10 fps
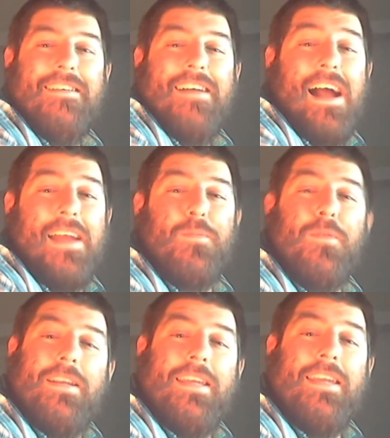Hi,
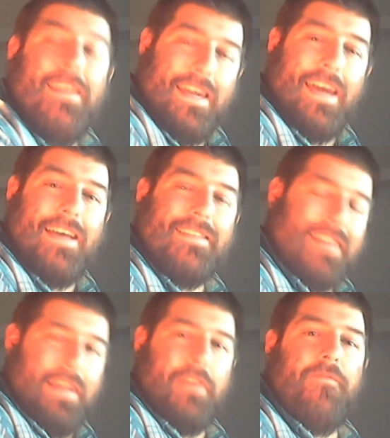Brittany. Yes,
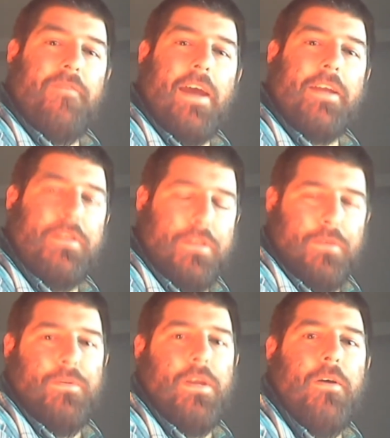I in fact do
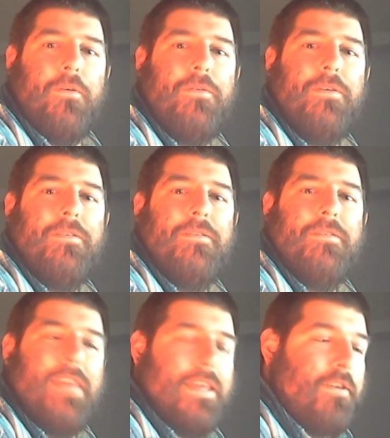know
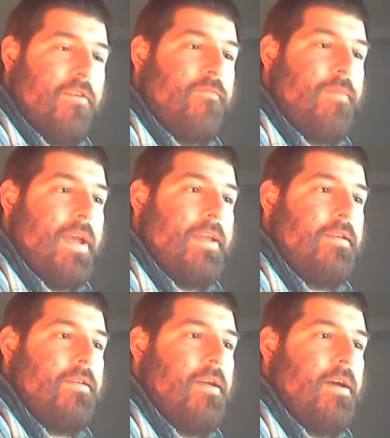that there have been
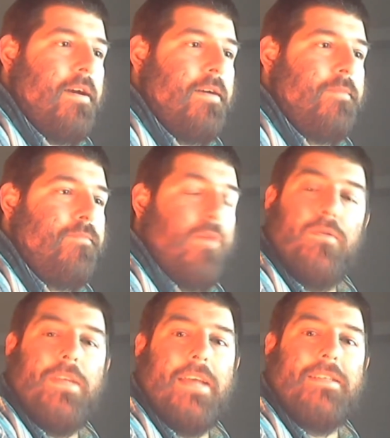uh,
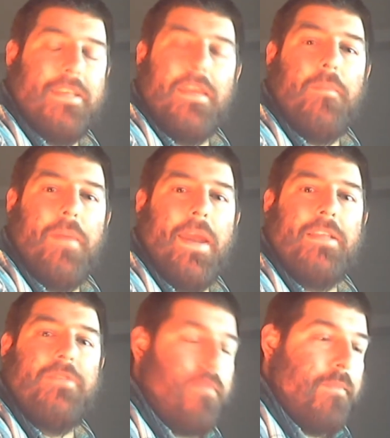protests and campaigns
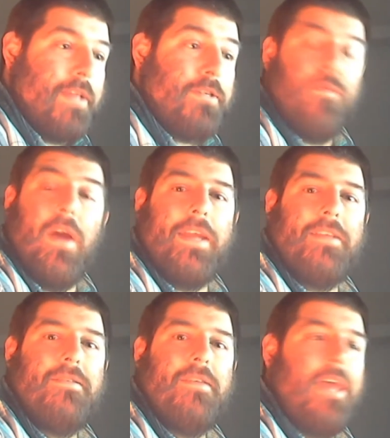for men's
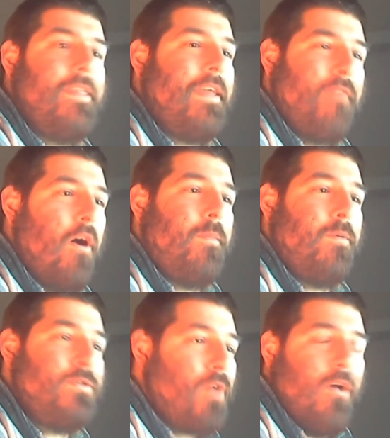rights, and they've
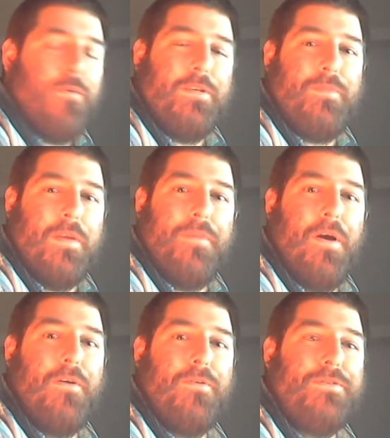almost always been
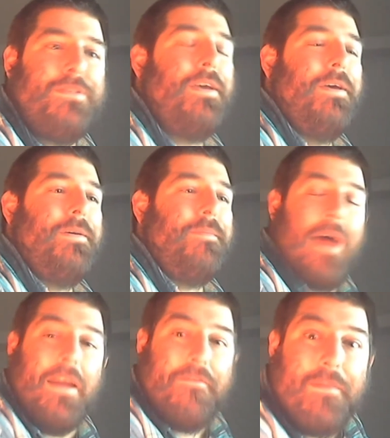opposed
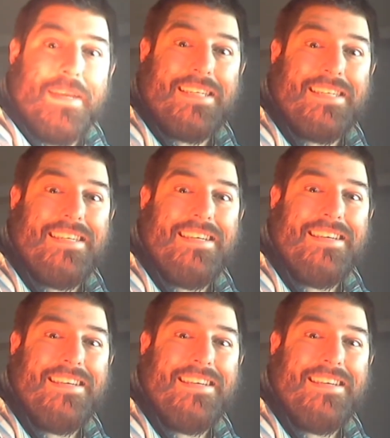by feminists.